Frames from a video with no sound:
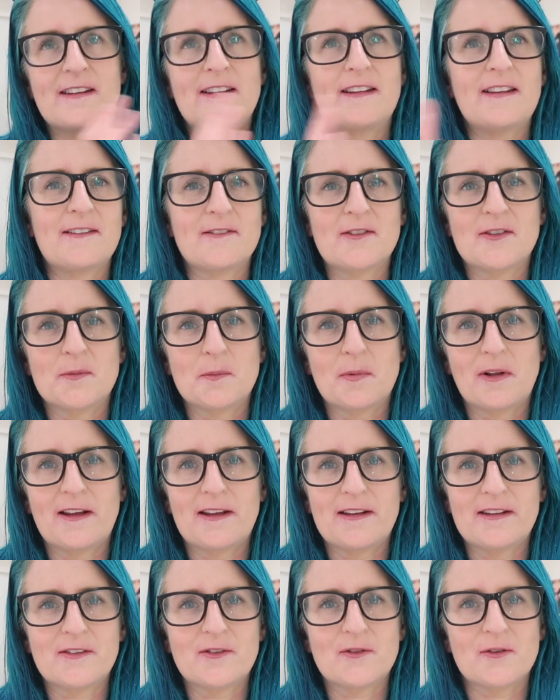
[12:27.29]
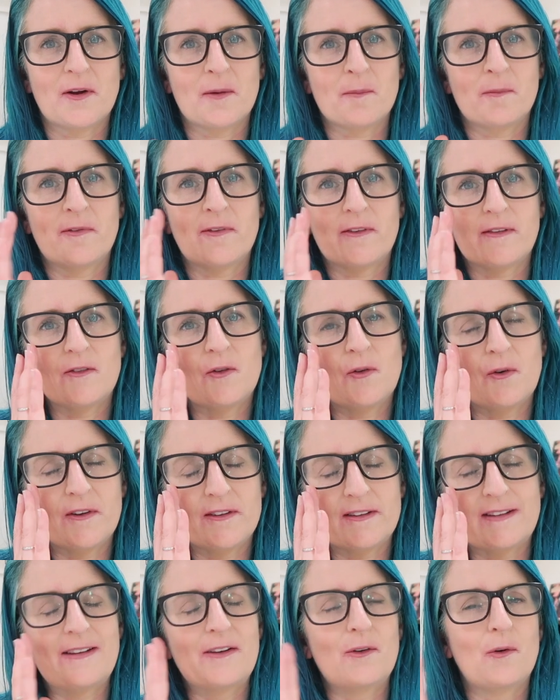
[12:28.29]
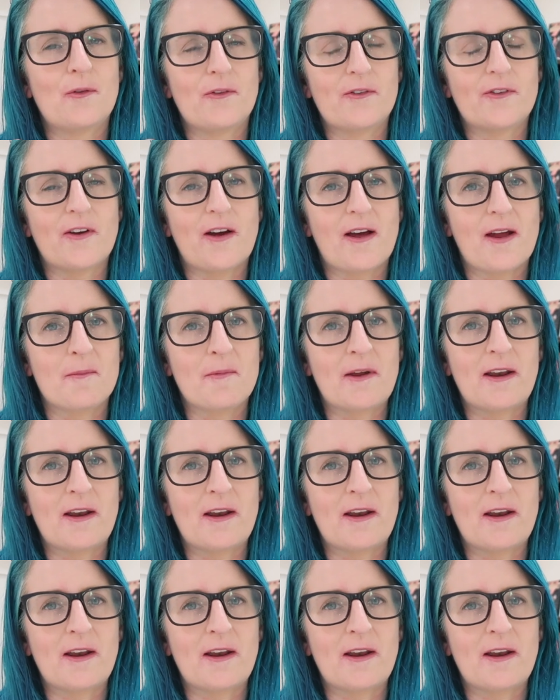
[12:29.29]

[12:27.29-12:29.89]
He loves to play his drums noisily all the time,